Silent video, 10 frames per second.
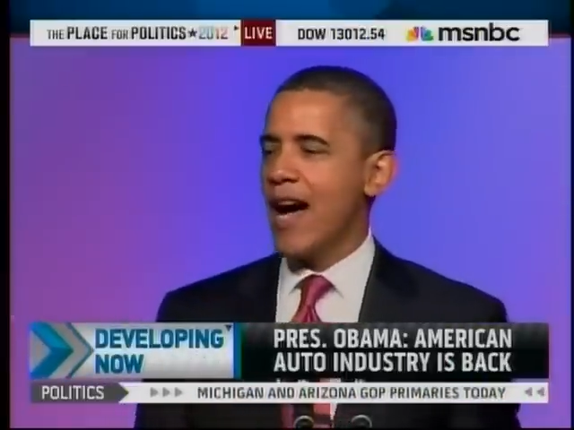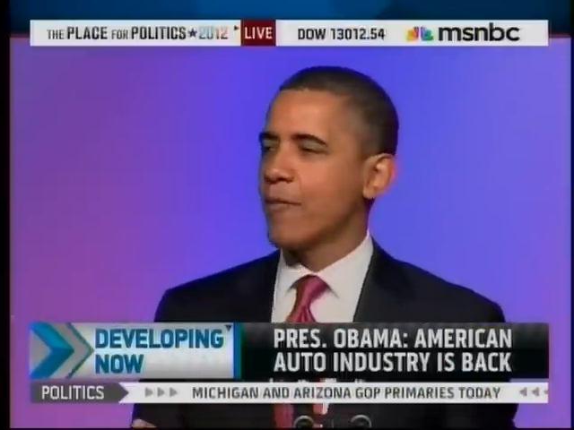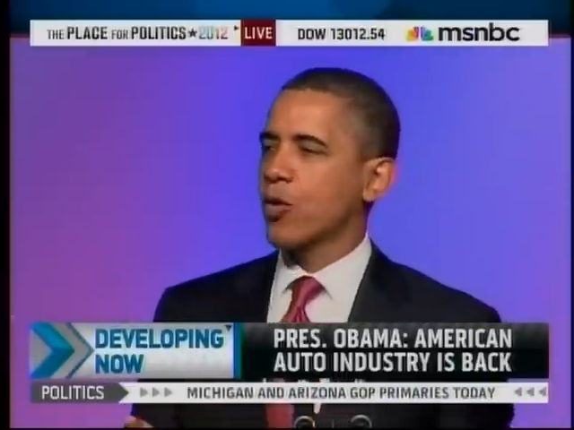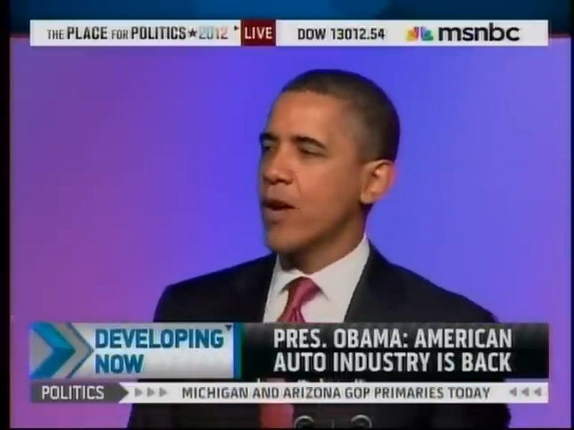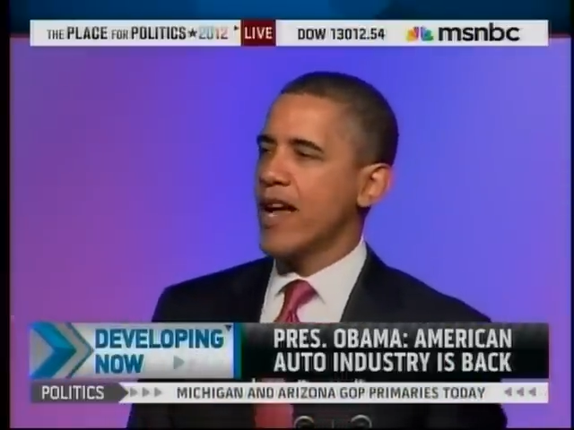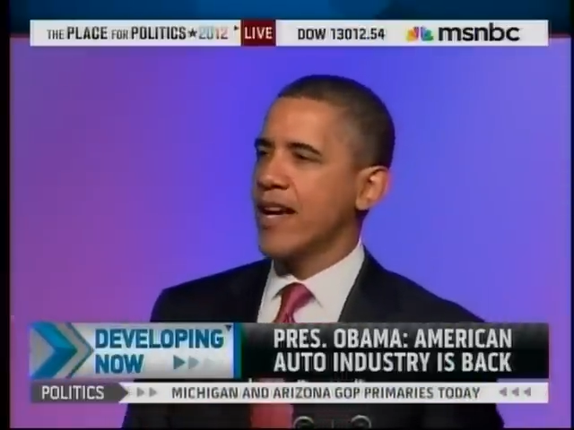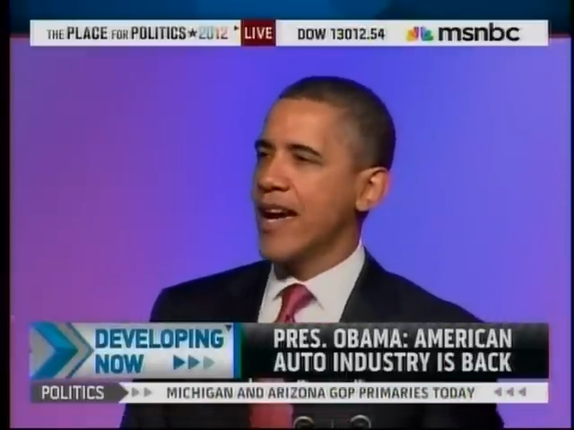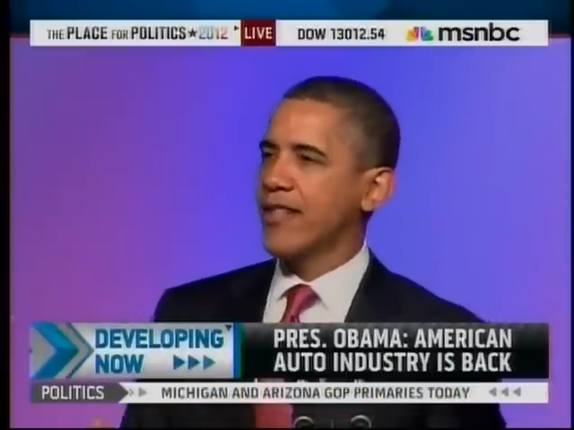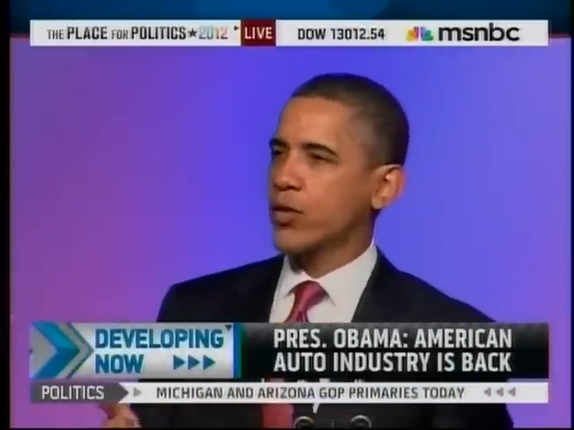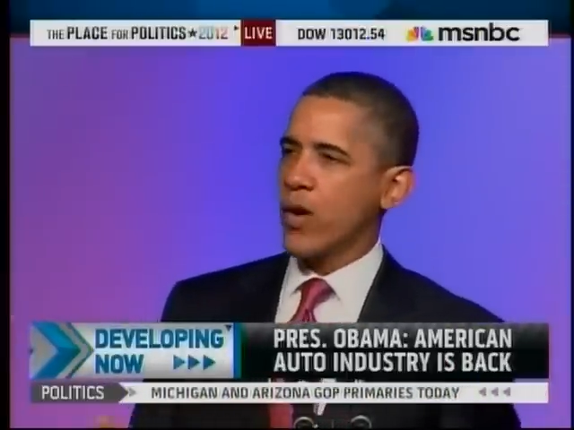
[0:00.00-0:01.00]
I am creating
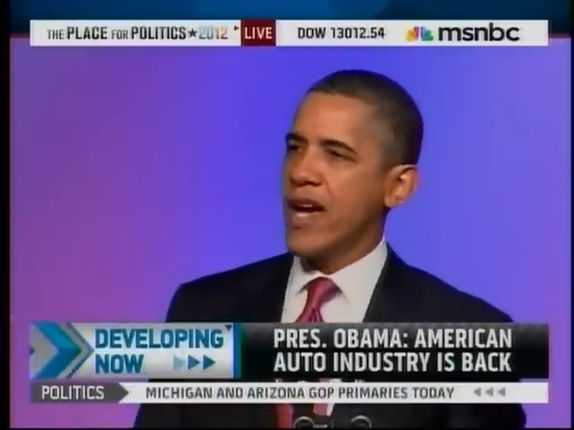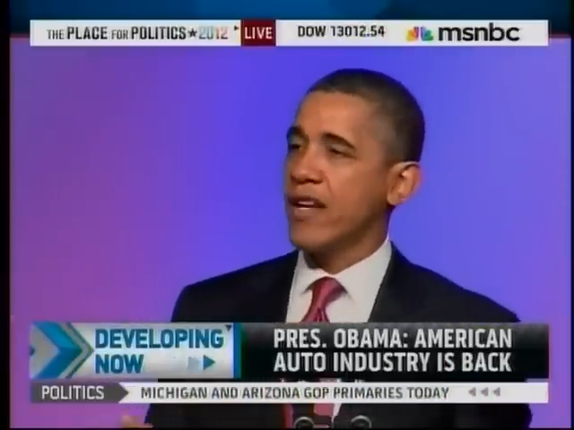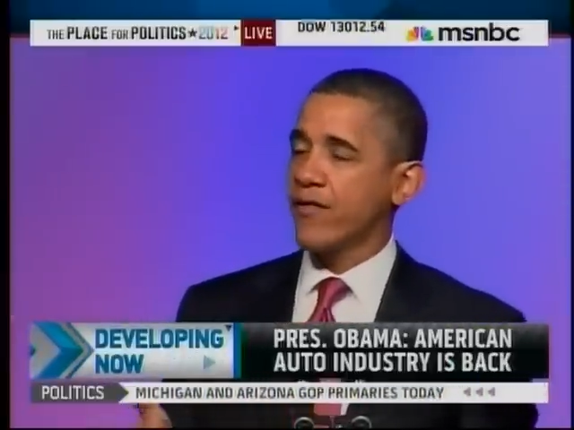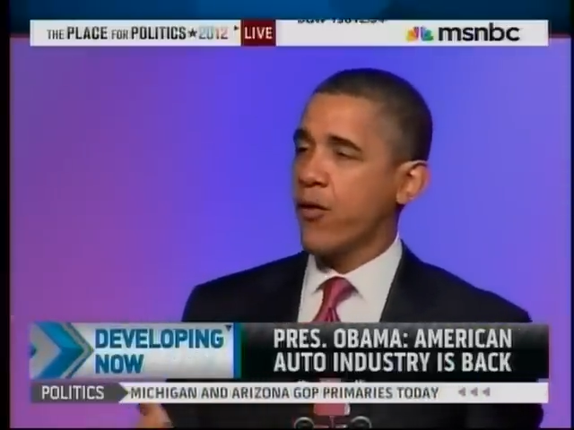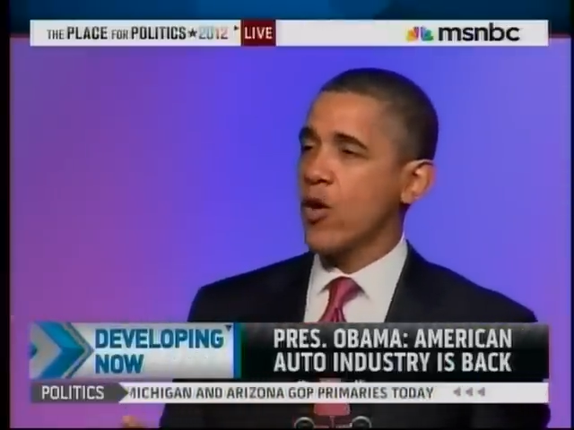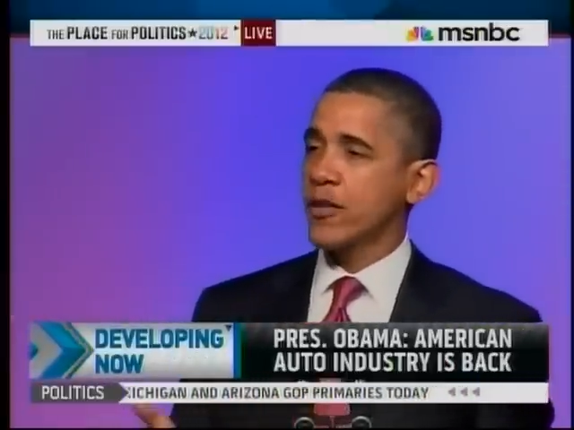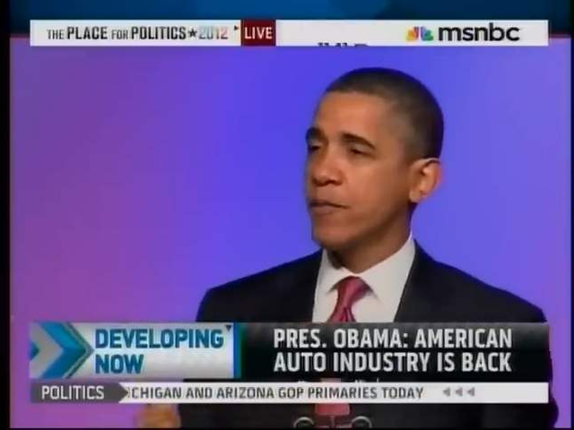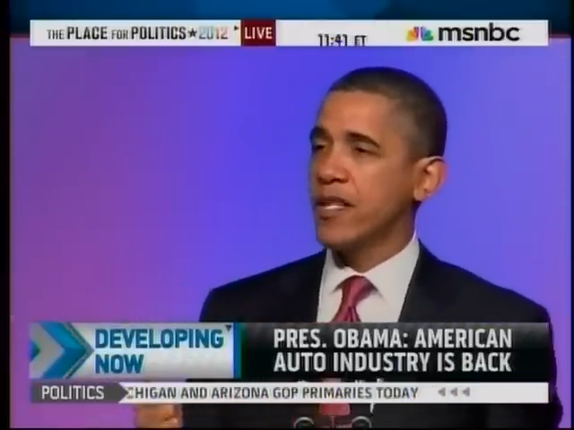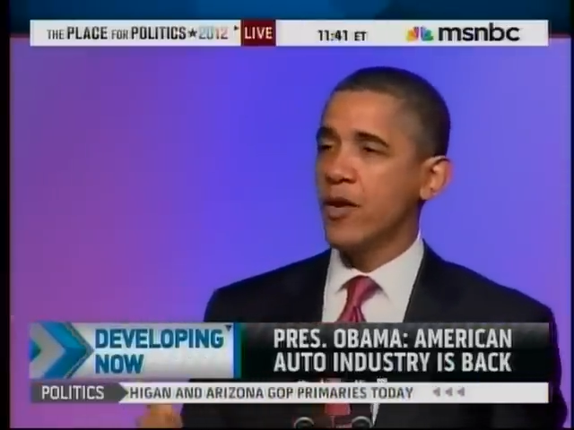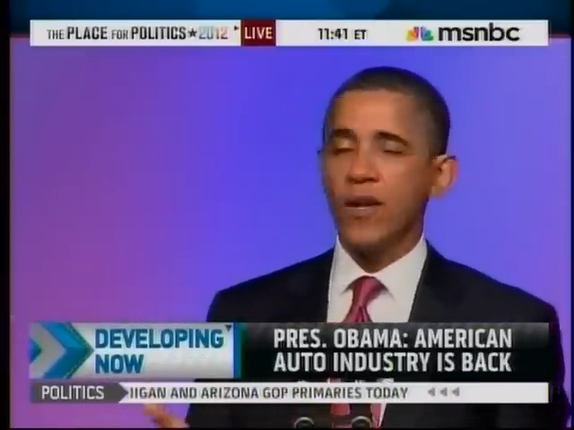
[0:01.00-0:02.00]
a trade
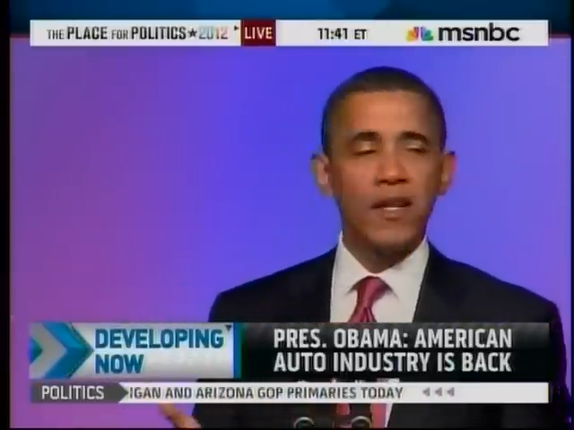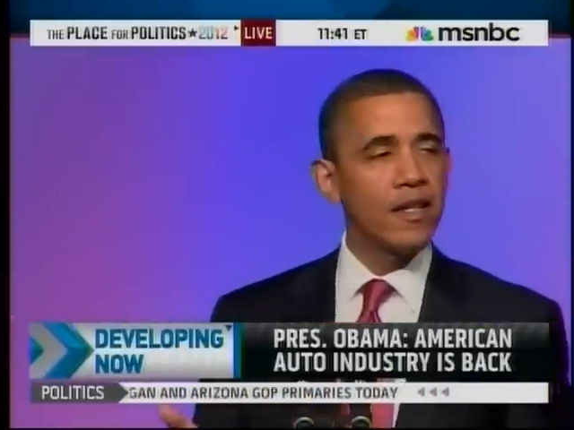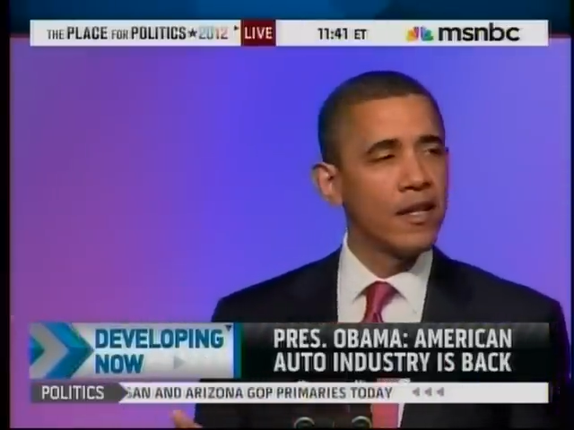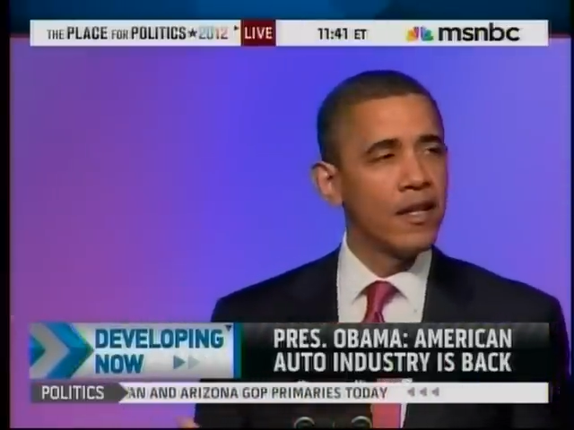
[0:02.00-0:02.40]
enforcement unit